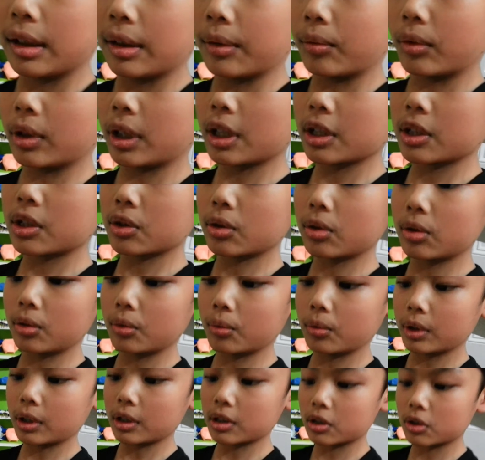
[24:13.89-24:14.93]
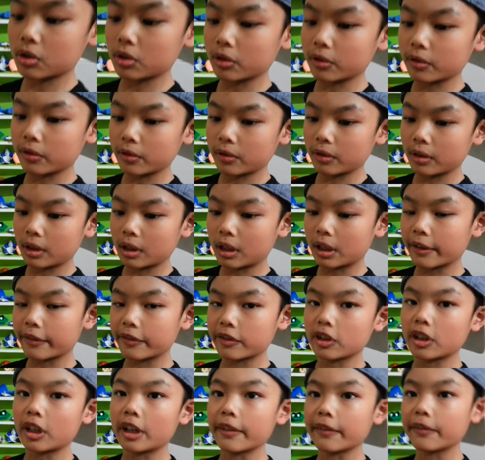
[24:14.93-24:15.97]
when I saw it
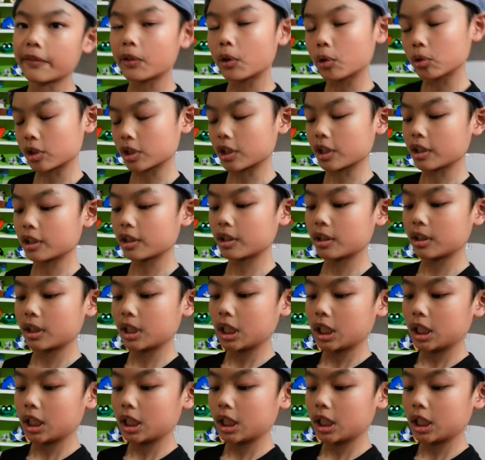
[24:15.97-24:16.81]
after I folded it,